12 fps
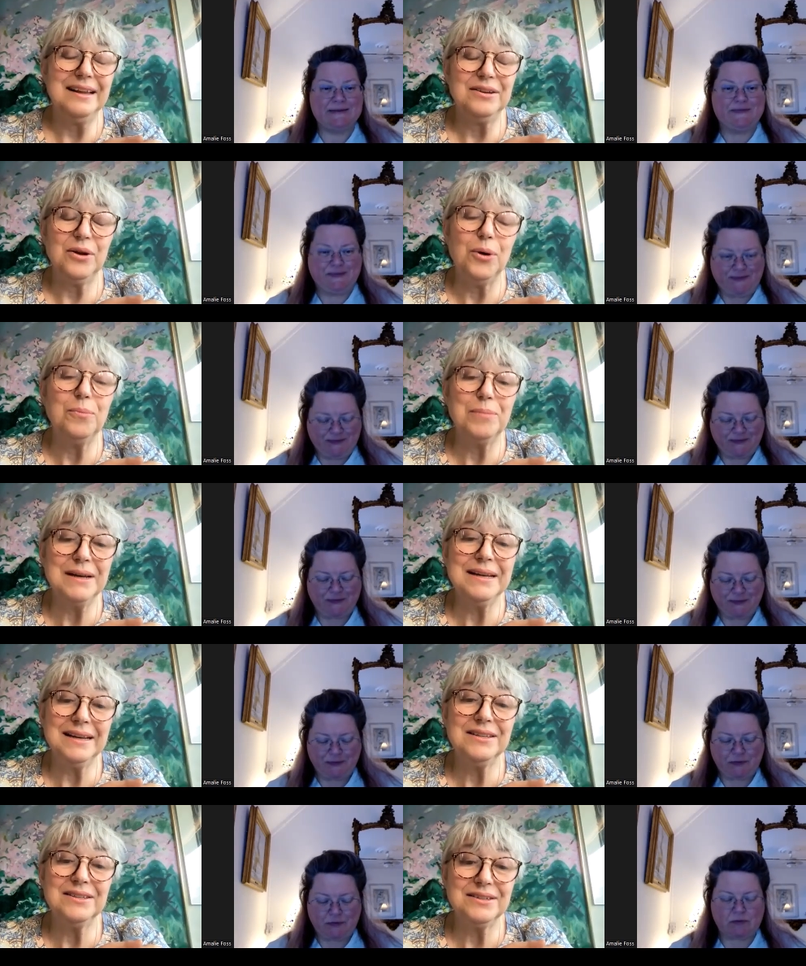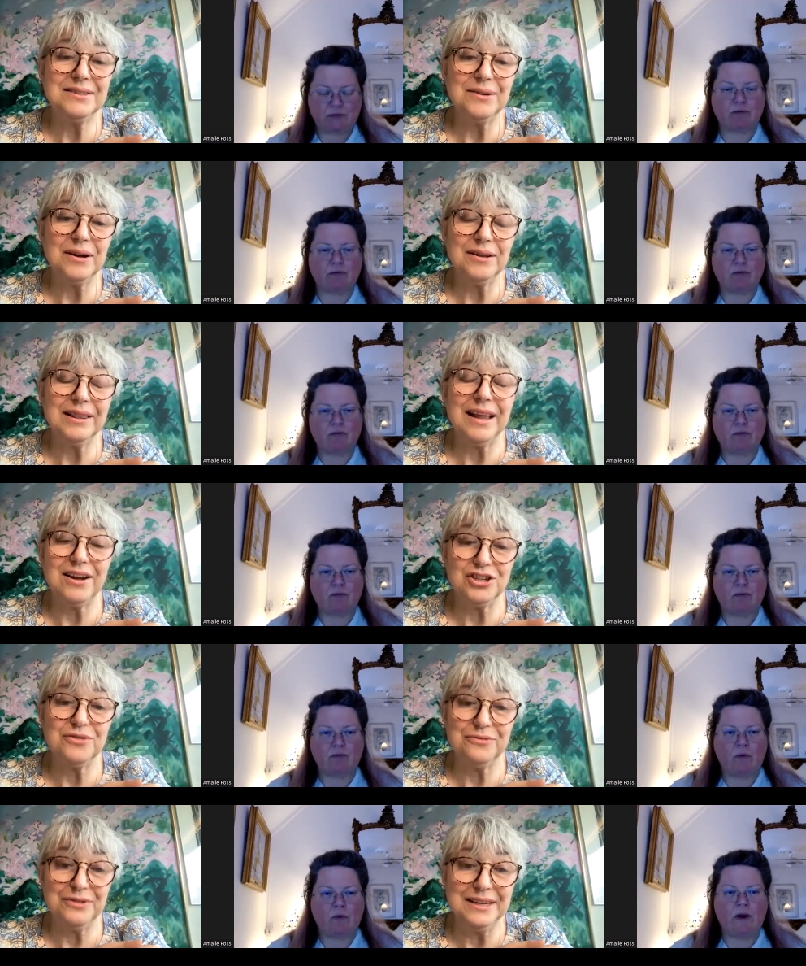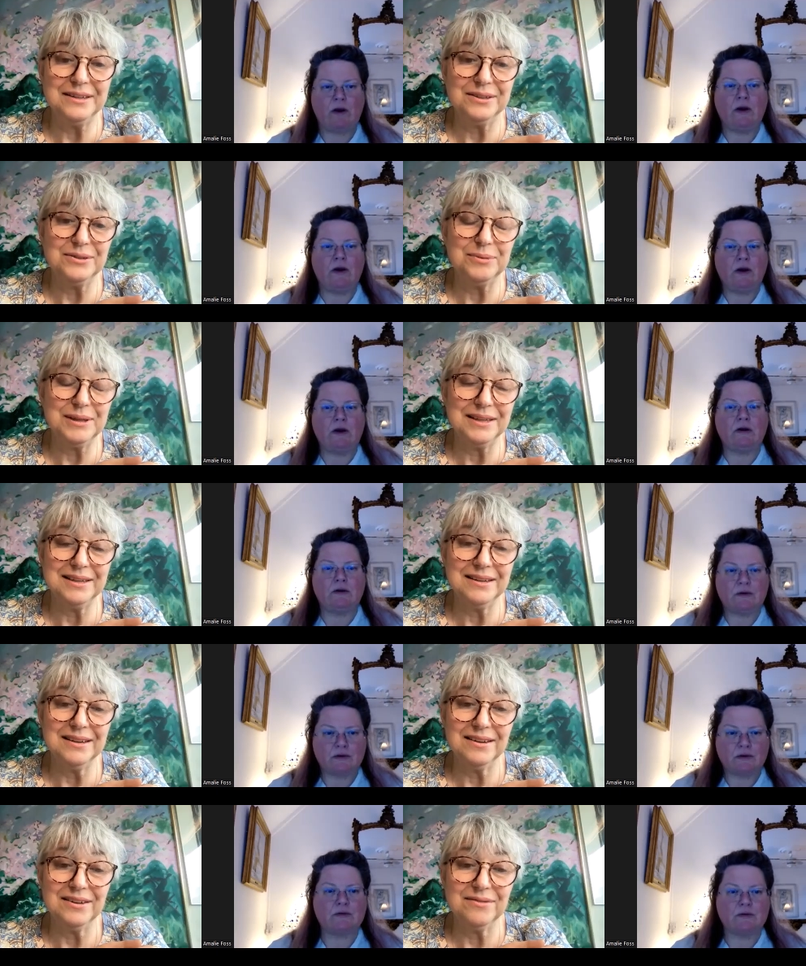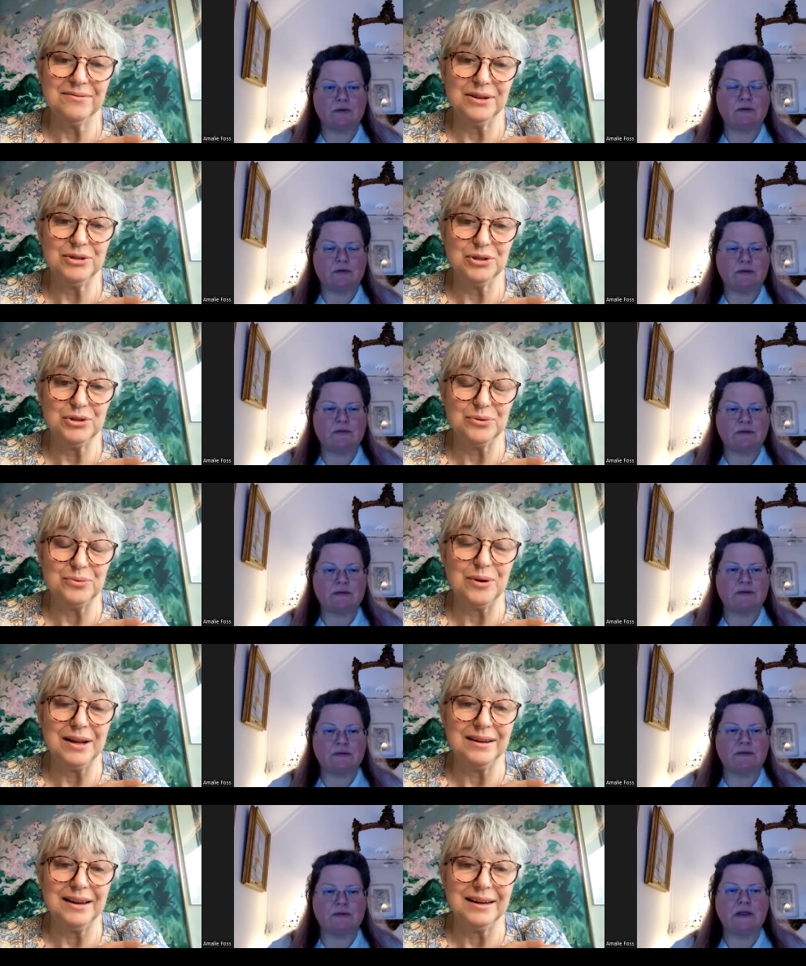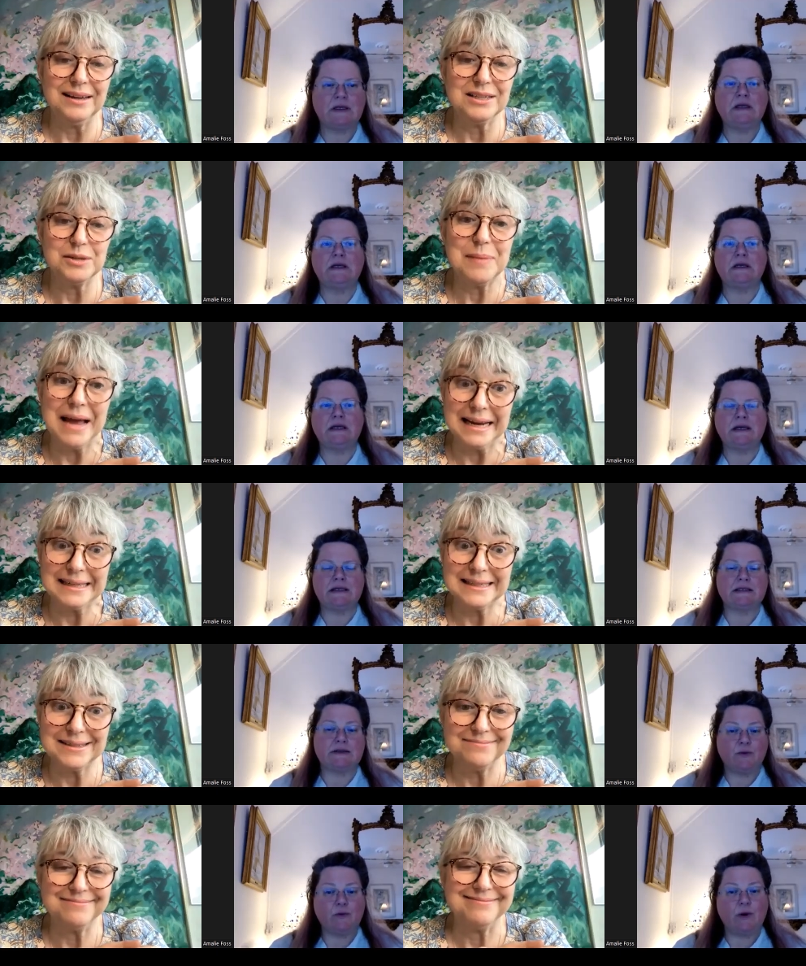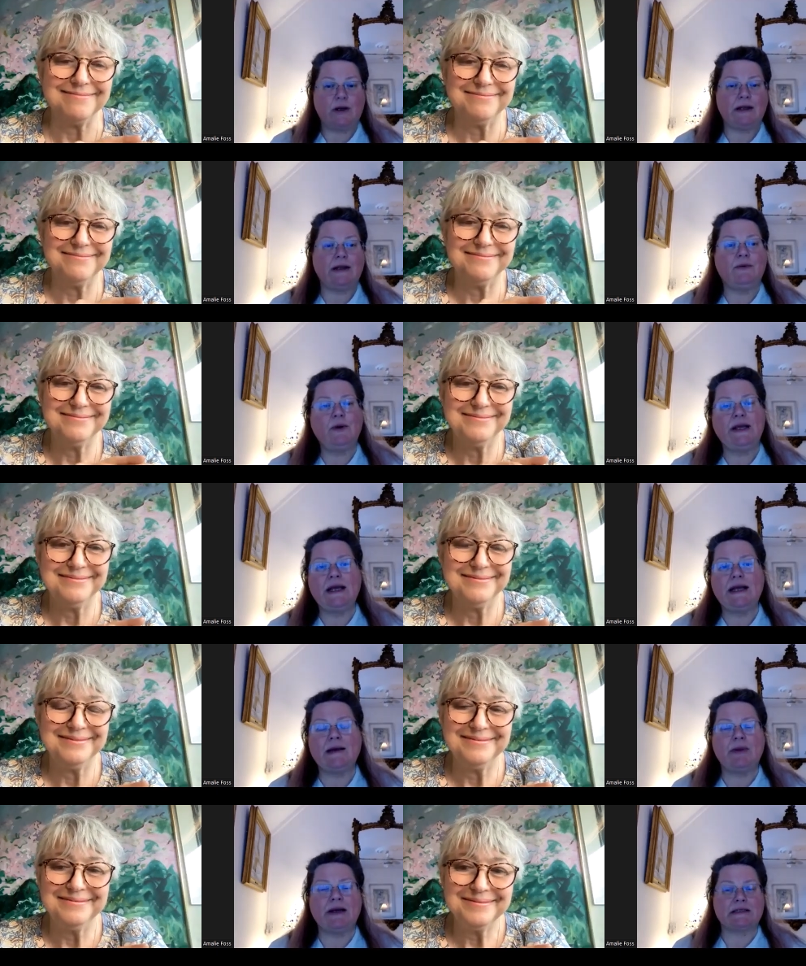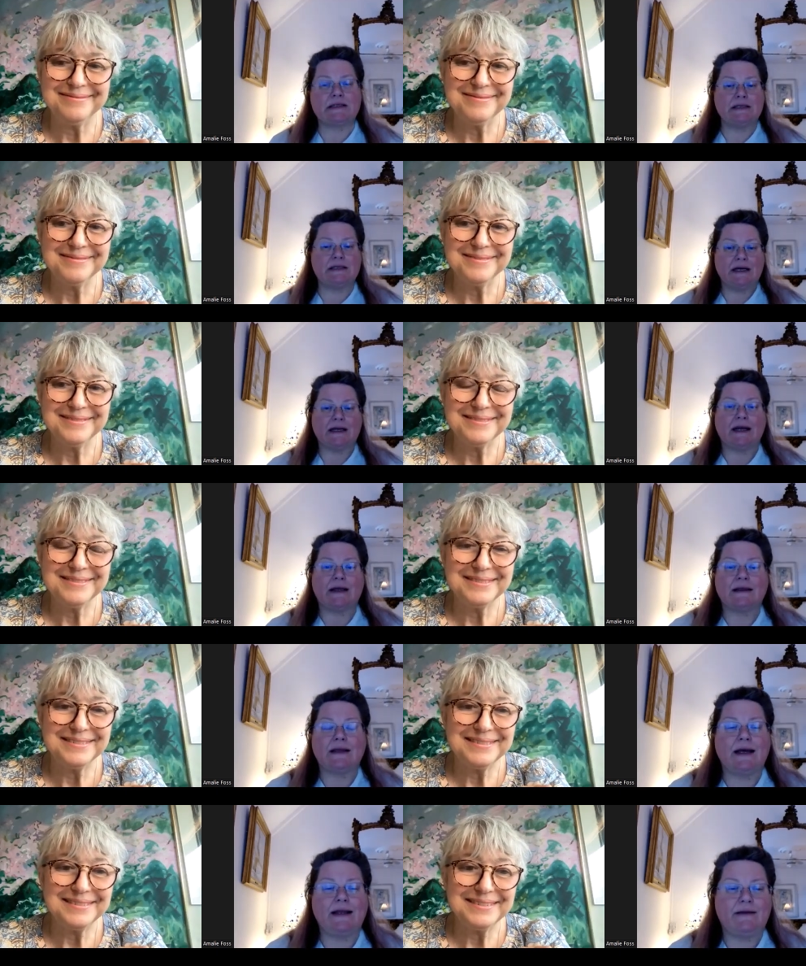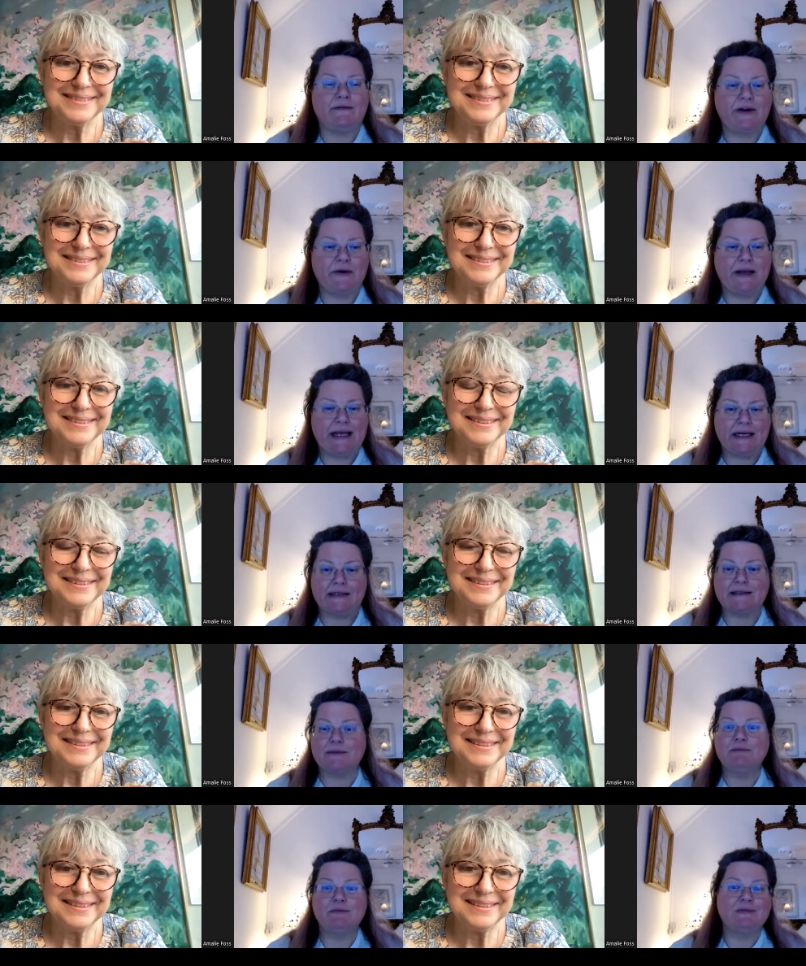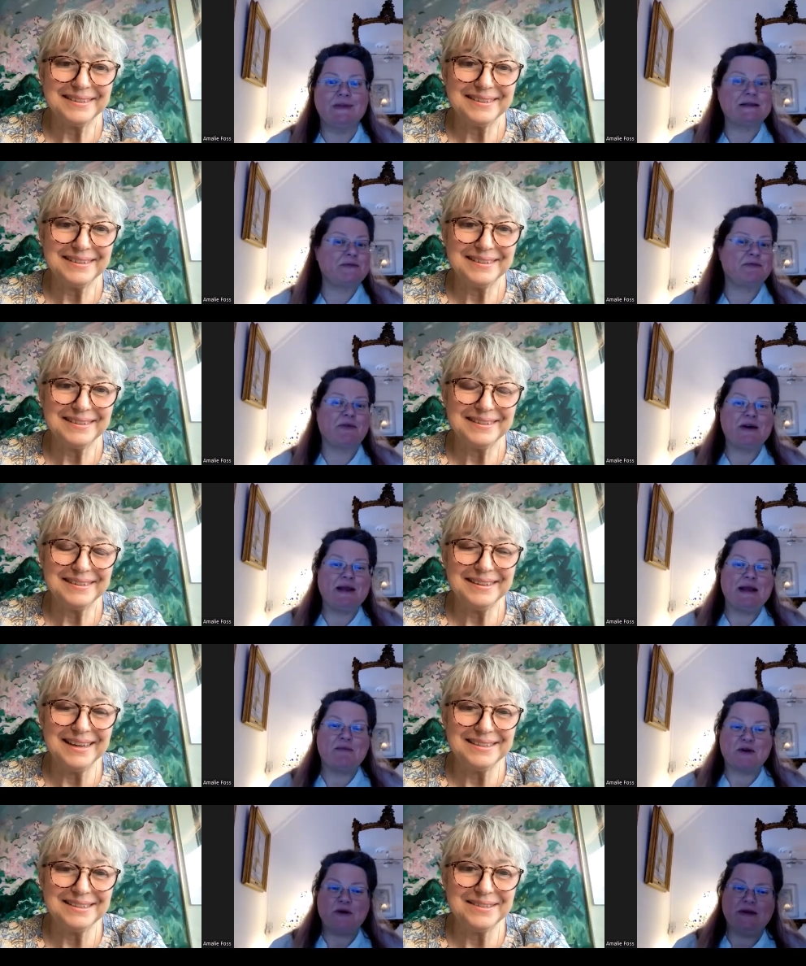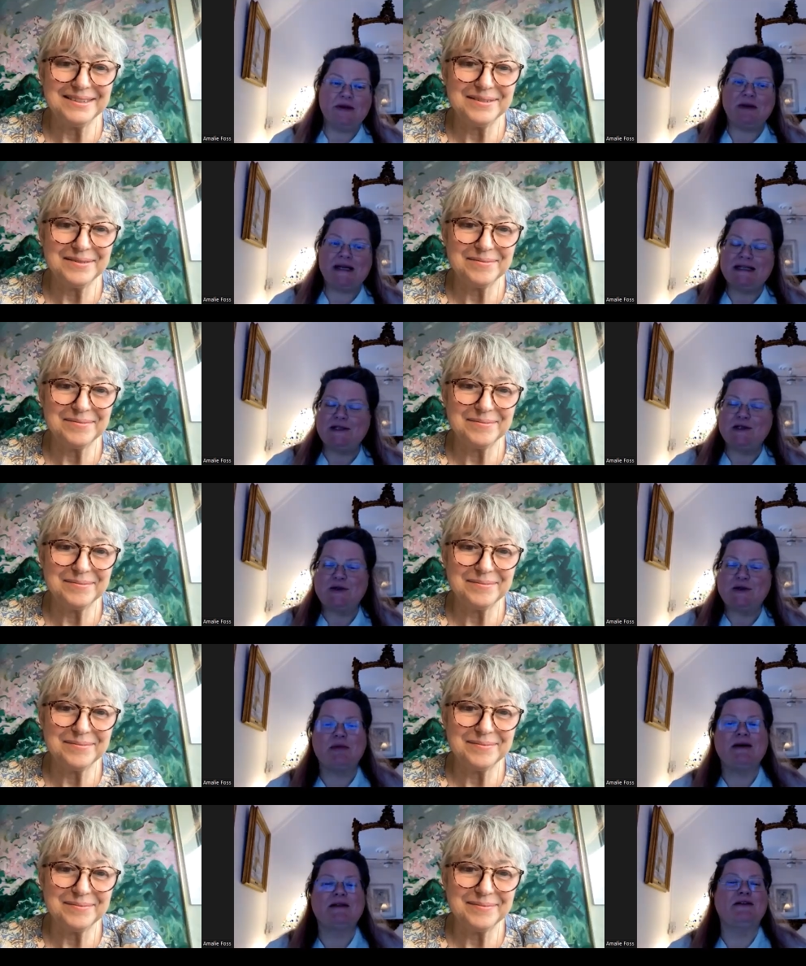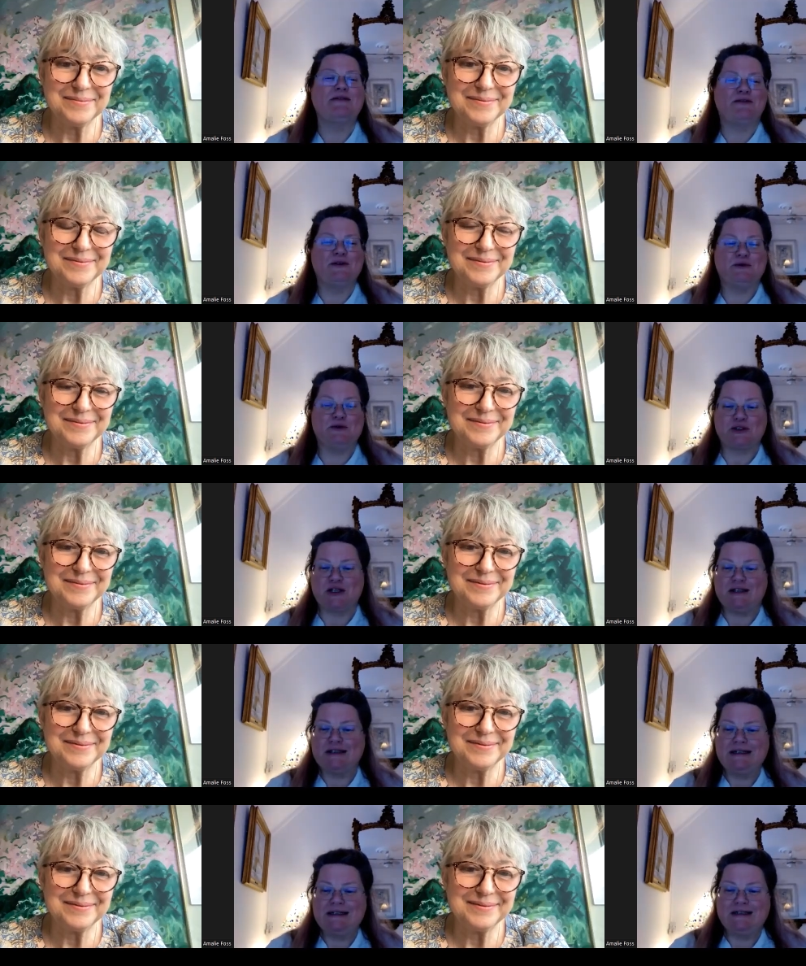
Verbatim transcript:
Speaker 1: and open into a larger field within a very short while, I expect. Yes,
Speaker 2: we can get back to that at, at the very end. It's a very appropriate place to talk about the future.